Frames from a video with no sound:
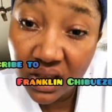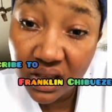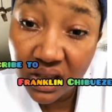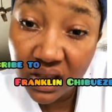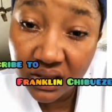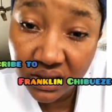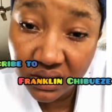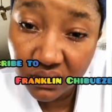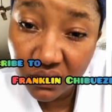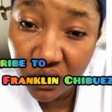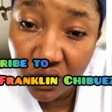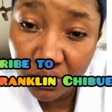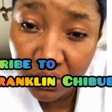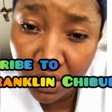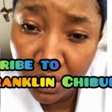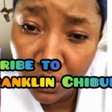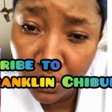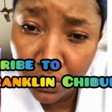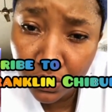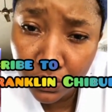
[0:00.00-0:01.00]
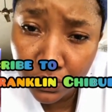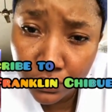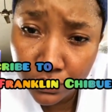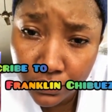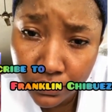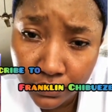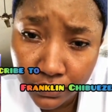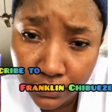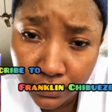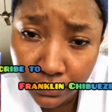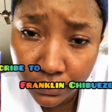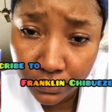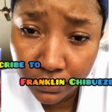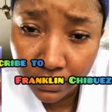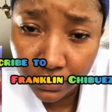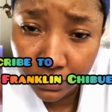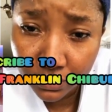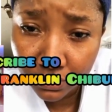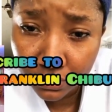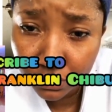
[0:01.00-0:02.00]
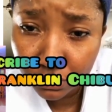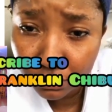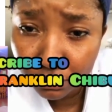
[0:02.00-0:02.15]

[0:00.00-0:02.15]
from her own, left her own marriage. You